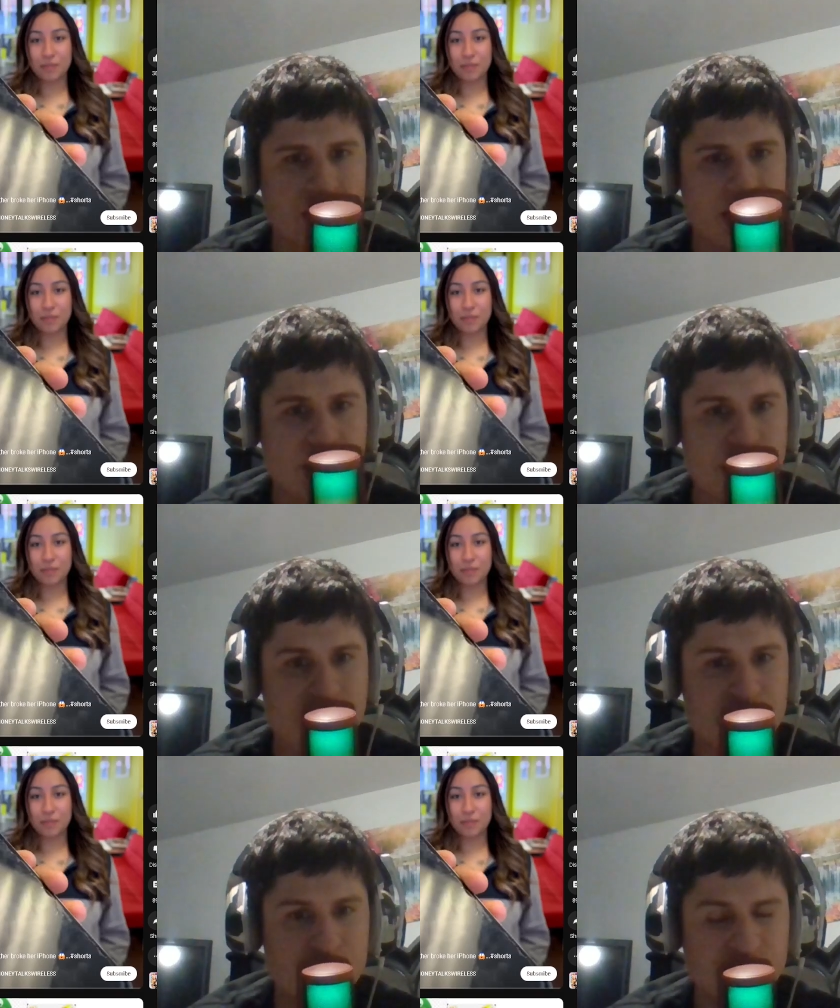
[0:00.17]
Speaker 1: All right,
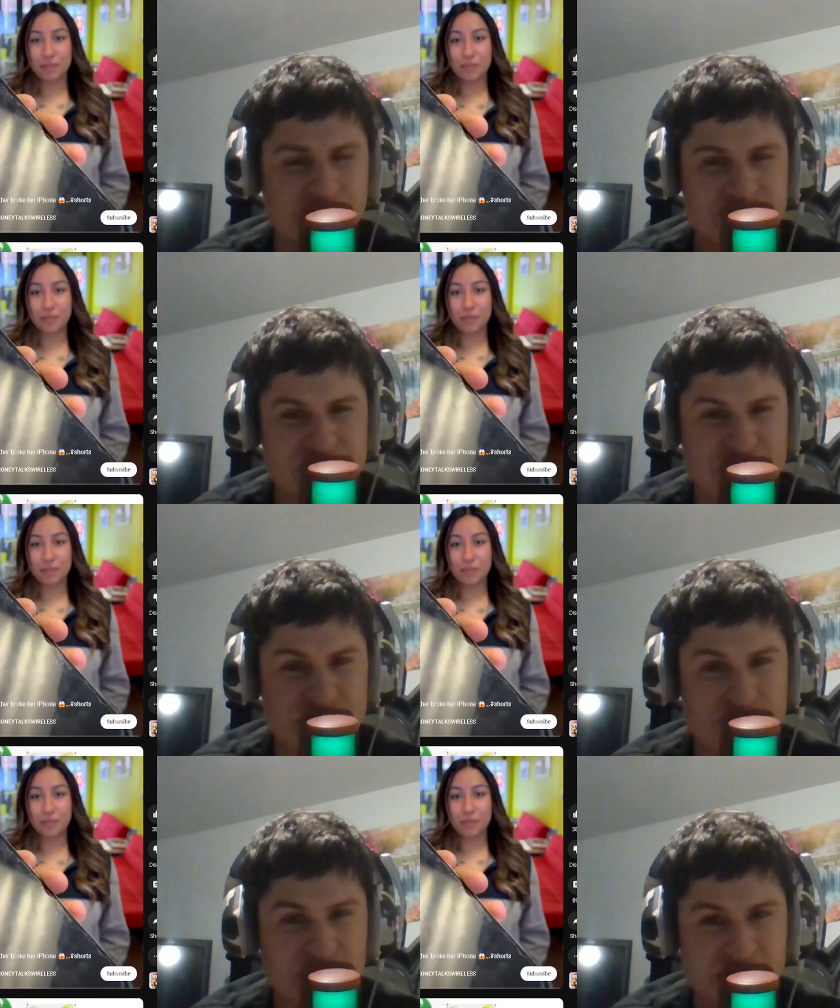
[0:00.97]
everyone, has
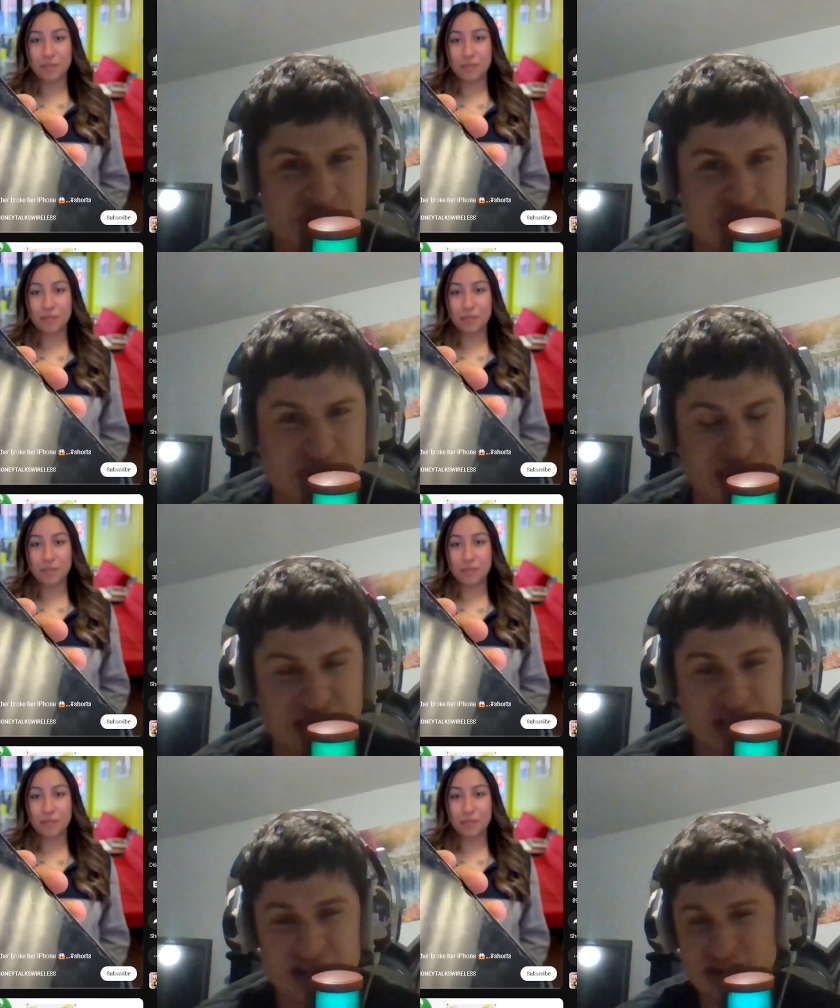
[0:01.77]
anybody
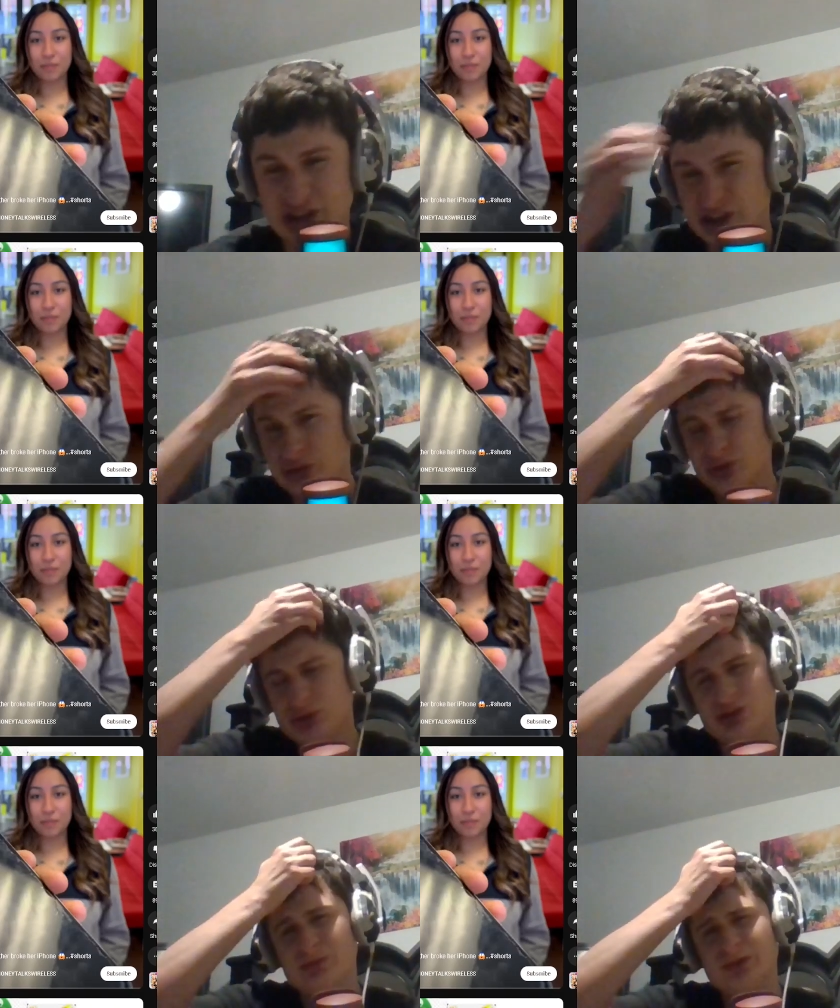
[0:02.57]
seen this
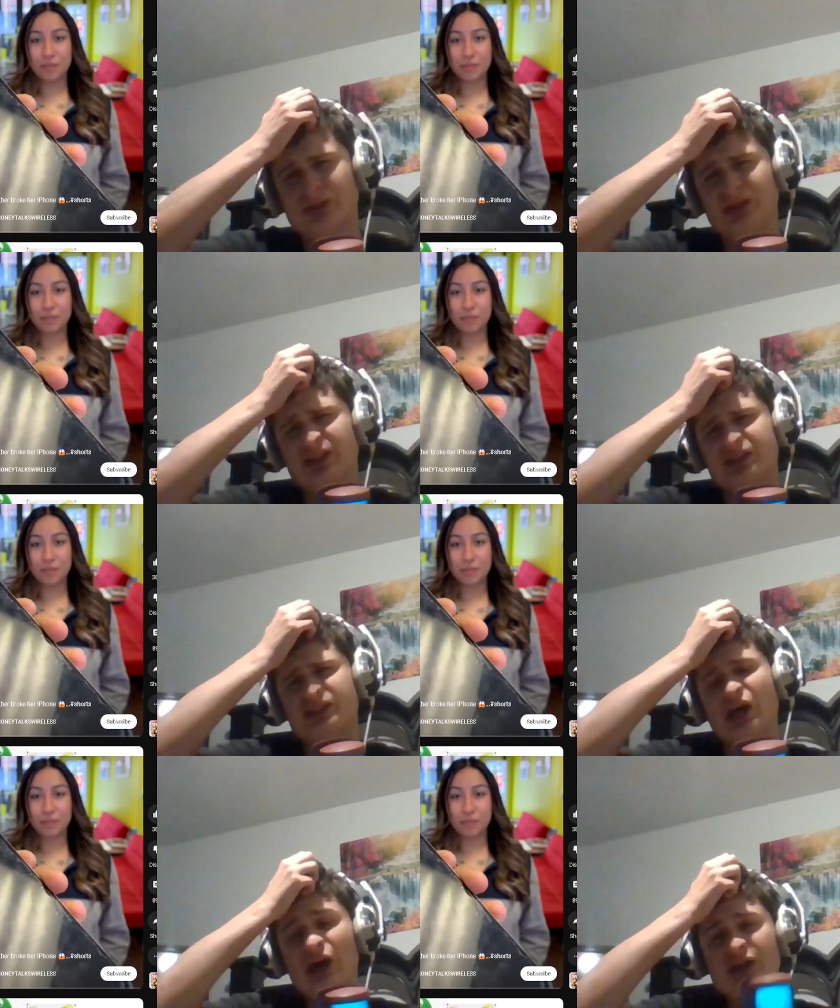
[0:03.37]
YouTuber? He
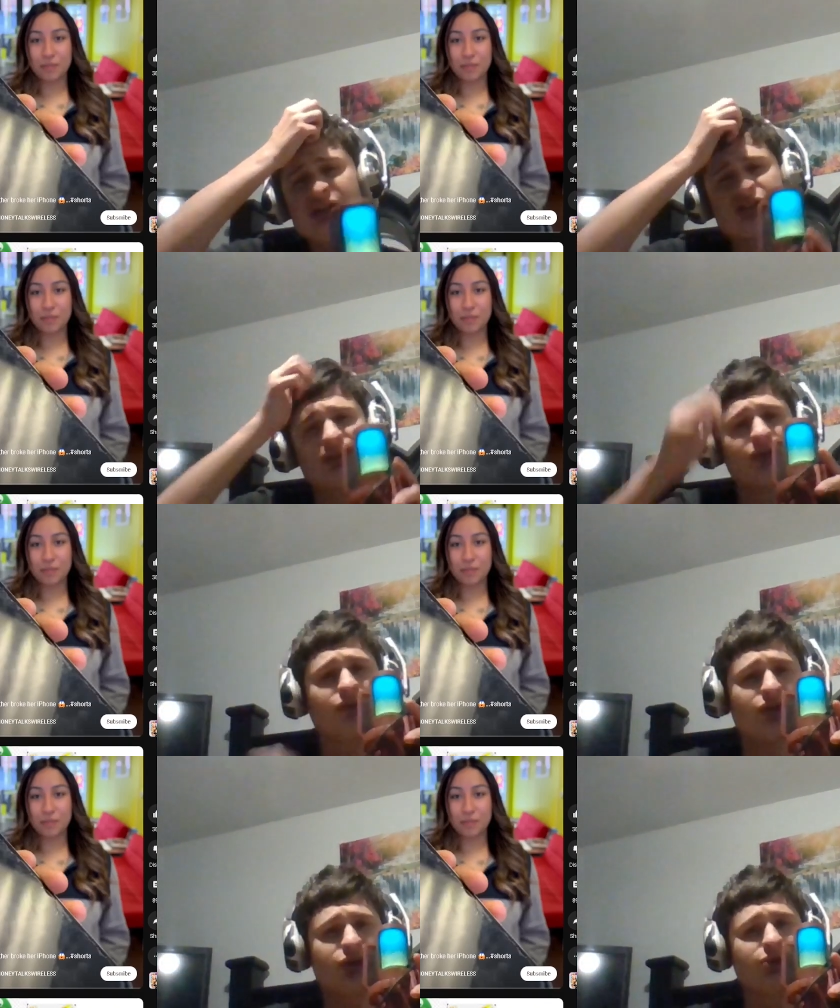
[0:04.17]
gets tons
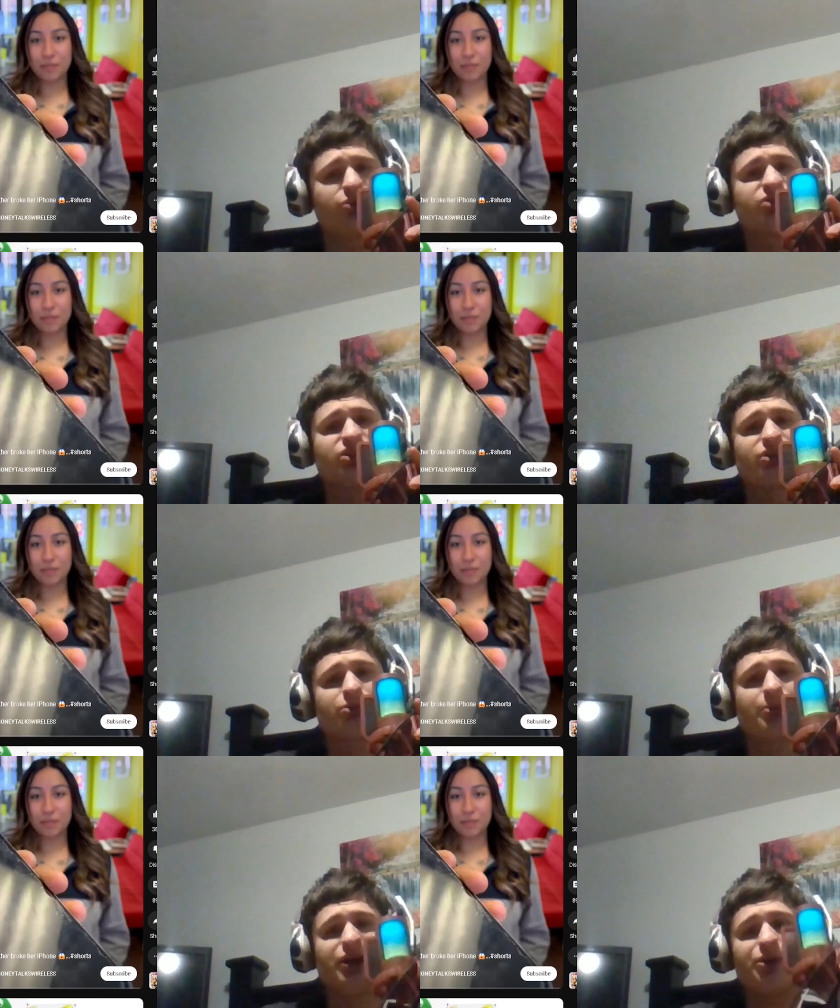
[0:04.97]
of views
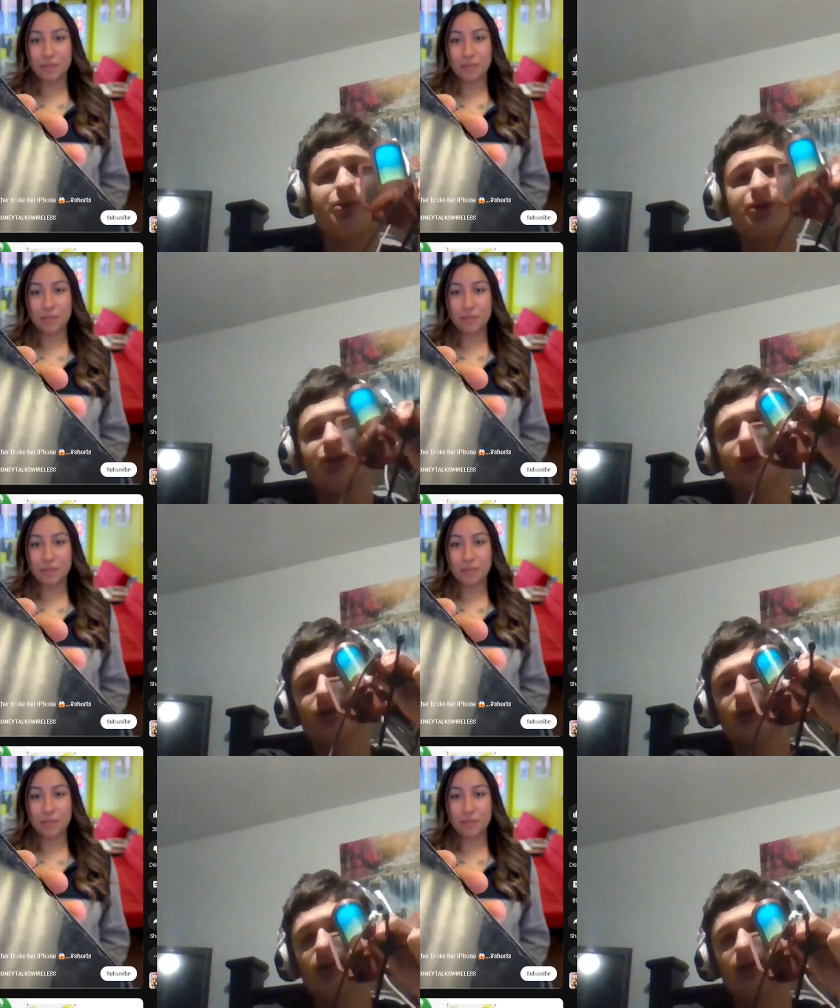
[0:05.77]
on repairing